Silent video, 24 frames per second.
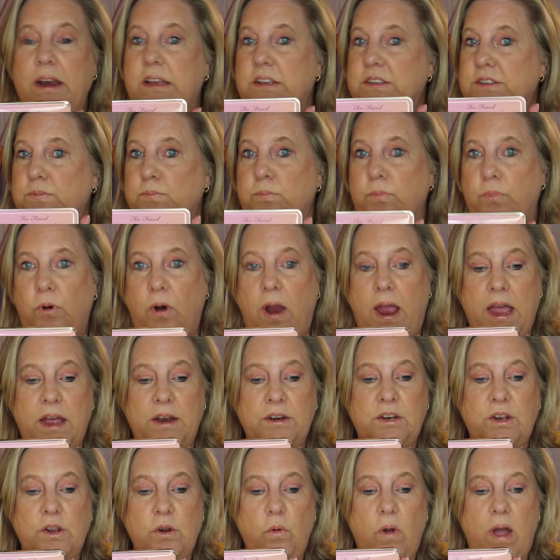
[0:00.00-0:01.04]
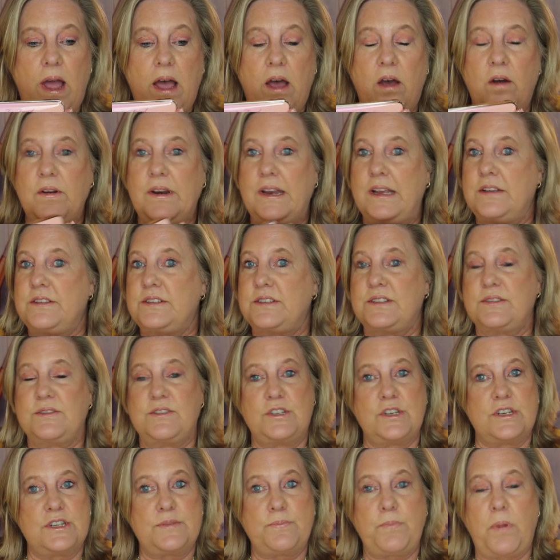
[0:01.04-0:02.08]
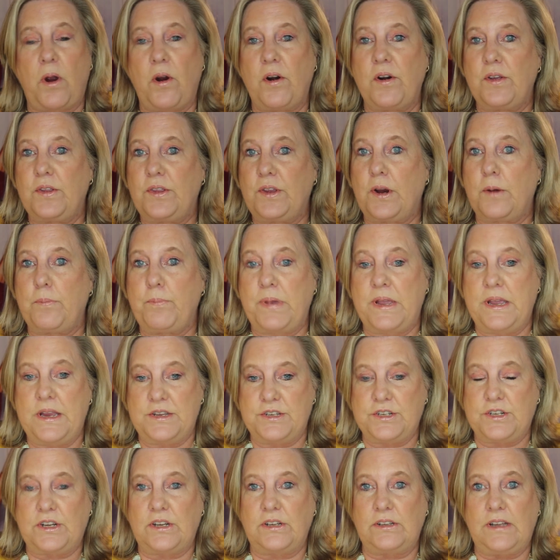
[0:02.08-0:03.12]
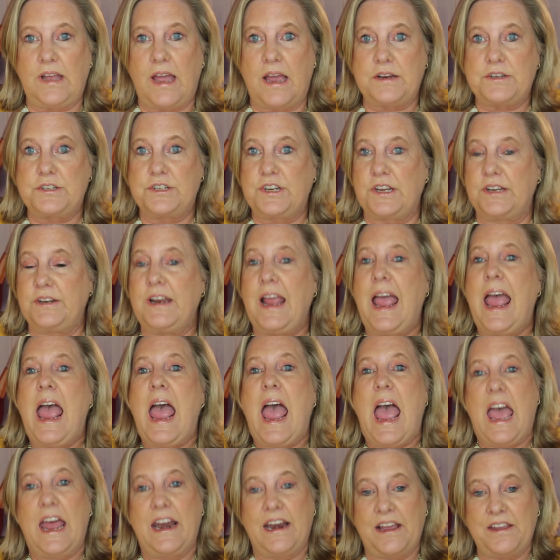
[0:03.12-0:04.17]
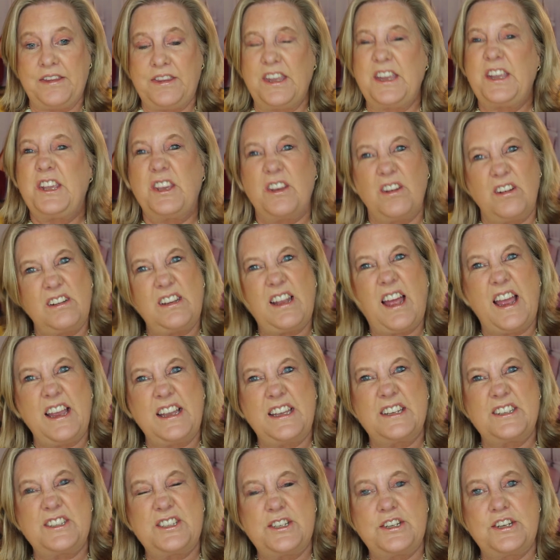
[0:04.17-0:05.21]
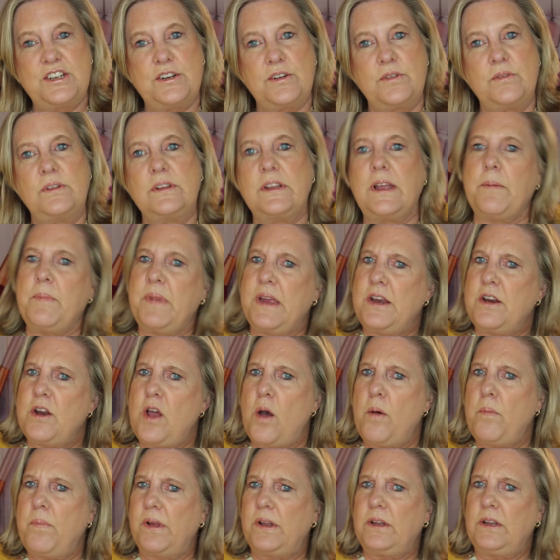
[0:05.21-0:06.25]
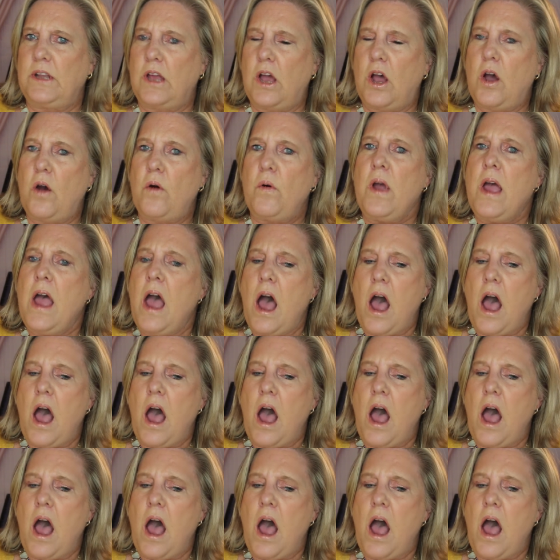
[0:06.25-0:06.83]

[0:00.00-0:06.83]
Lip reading: It's brand new out. It's just part of their peach collection, and I think you'll like it too. Let me know below.